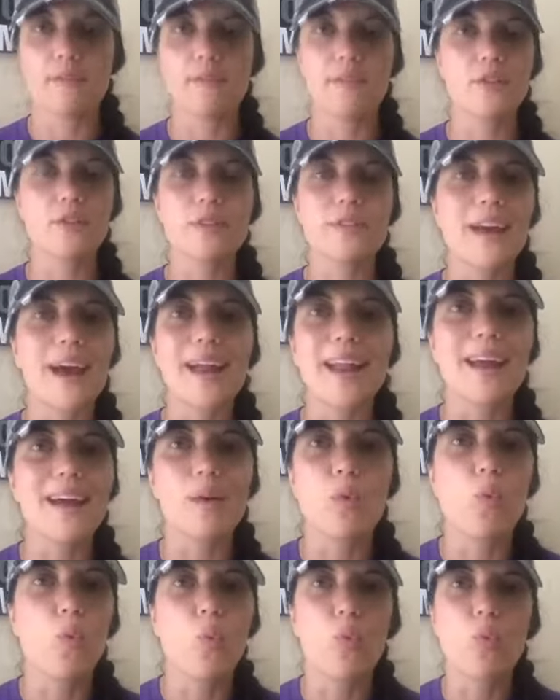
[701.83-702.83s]
There's not
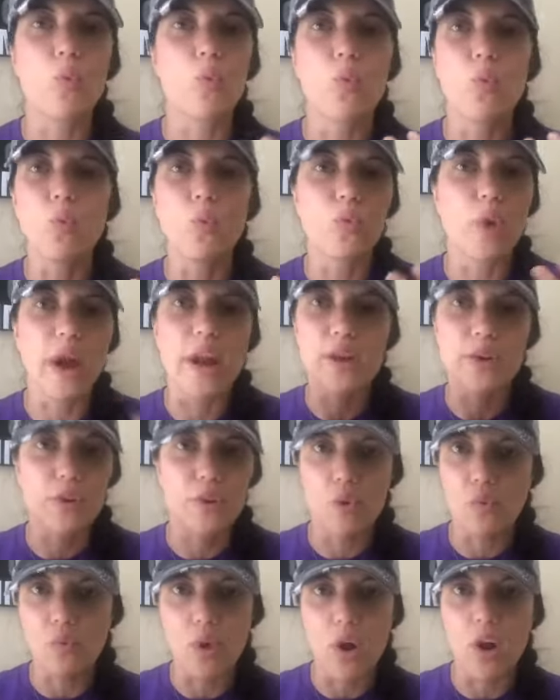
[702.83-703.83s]
a right
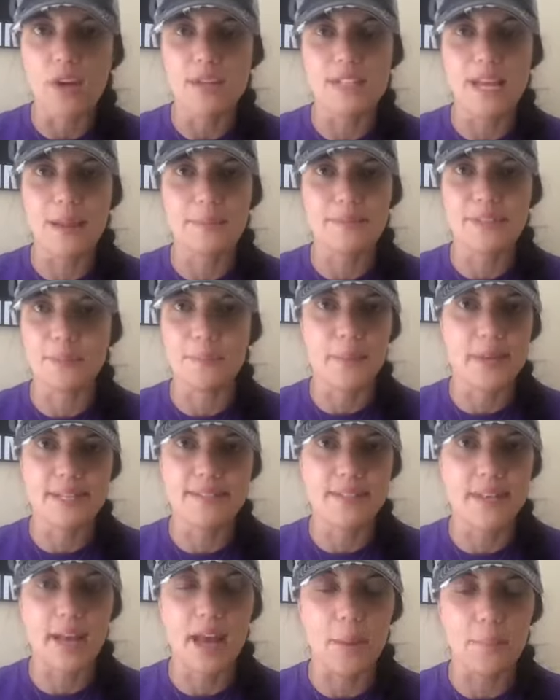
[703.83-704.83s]
or a wrong time to
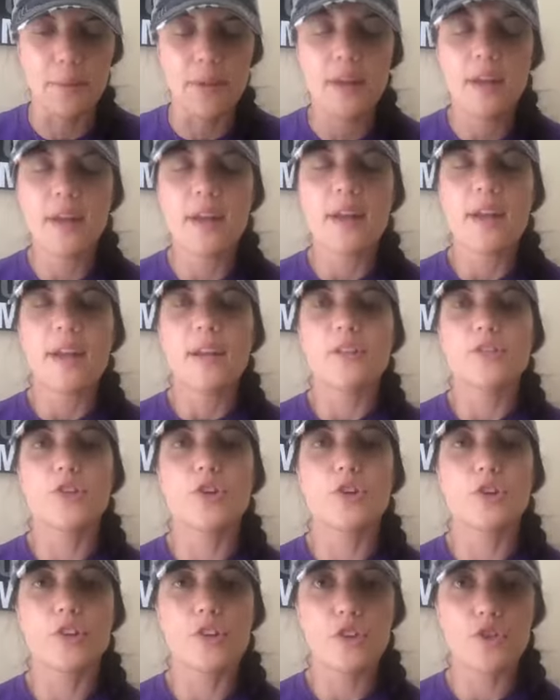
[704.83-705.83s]
mix it up. So
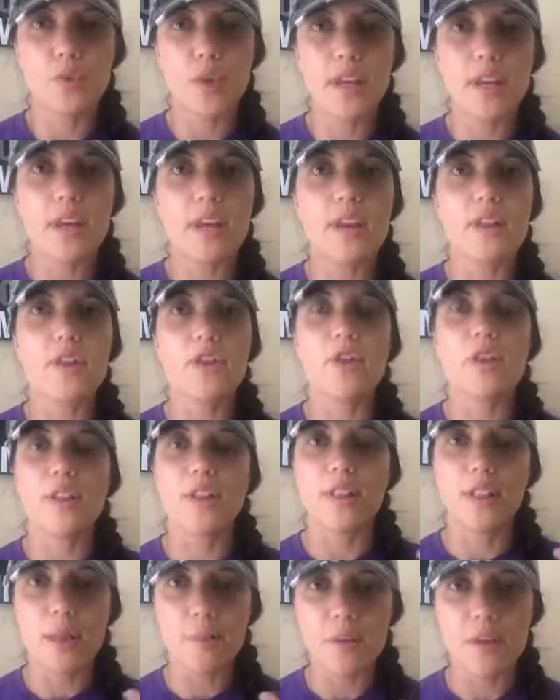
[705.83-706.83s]
you're going to drink it, you're going
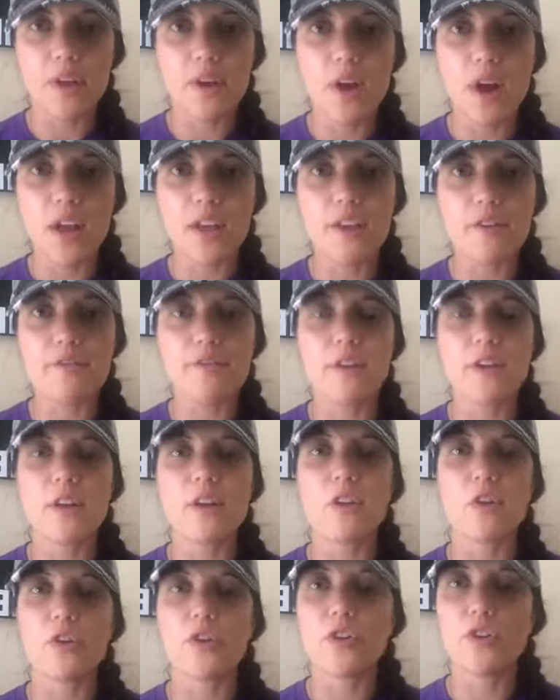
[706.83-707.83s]
to let me know how you
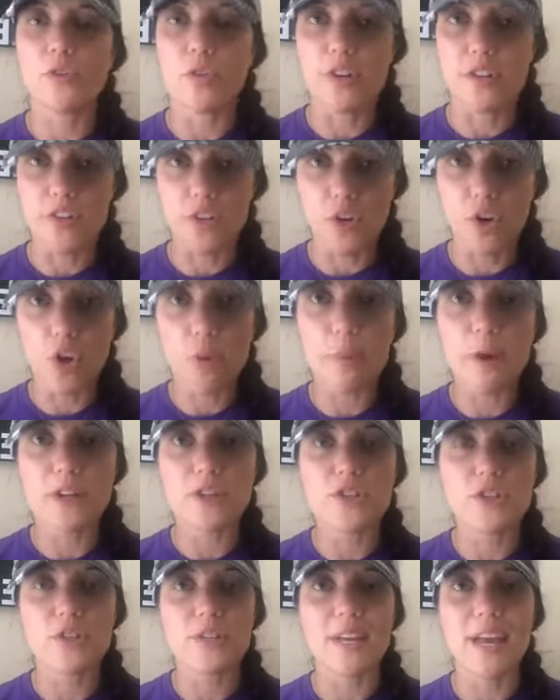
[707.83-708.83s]
feel, or you're going to go
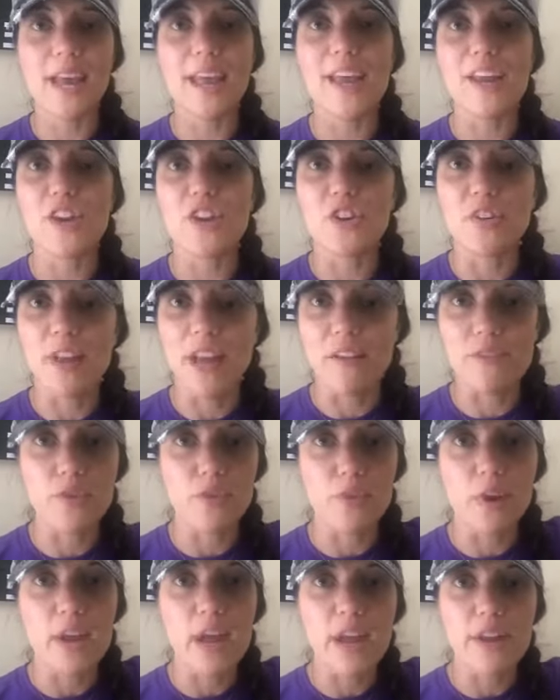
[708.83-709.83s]
about your day, and you're going to have
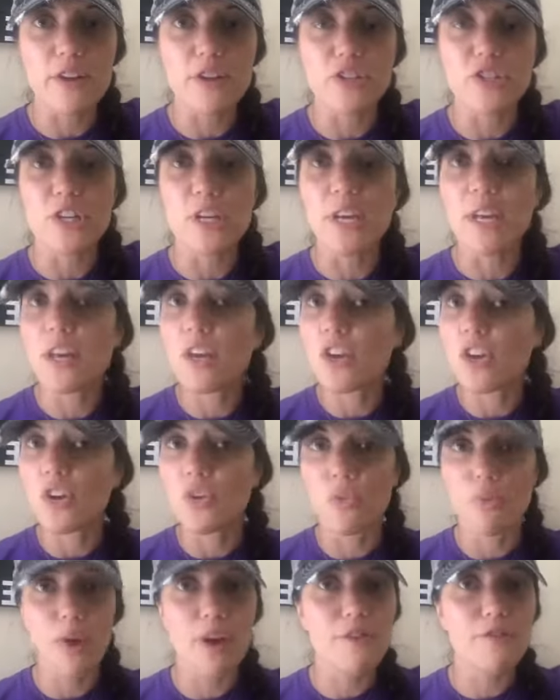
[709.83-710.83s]
great energy,
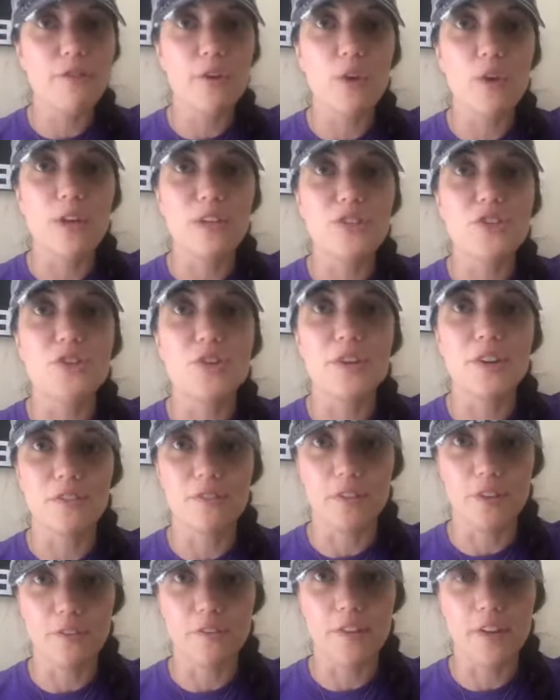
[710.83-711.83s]
great focus, you're going to
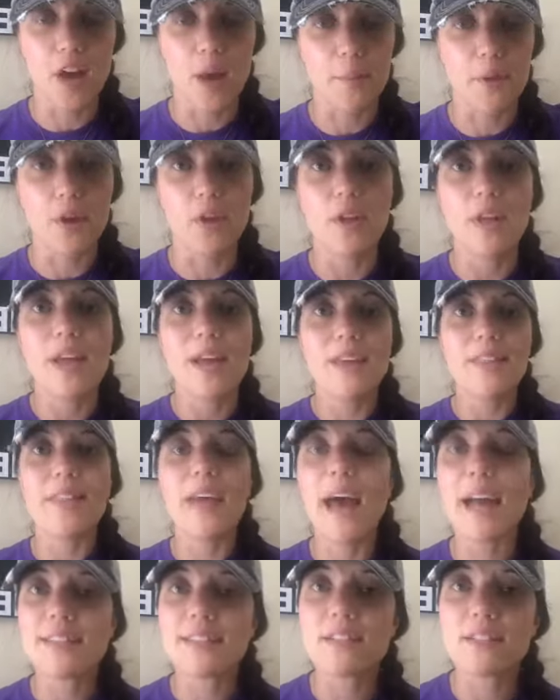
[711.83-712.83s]
feel phenomenal.
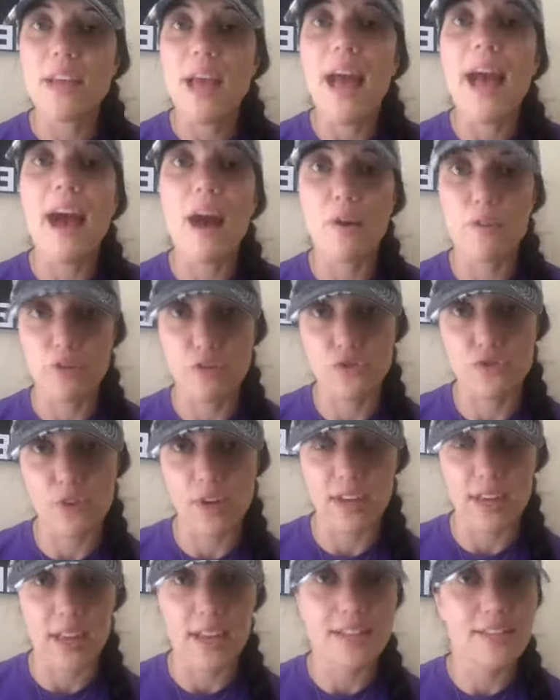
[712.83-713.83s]
That's how you
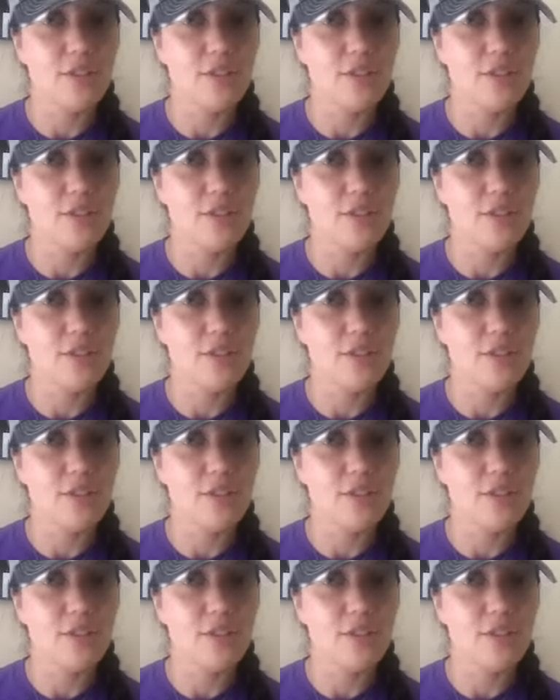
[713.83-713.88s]
drink it.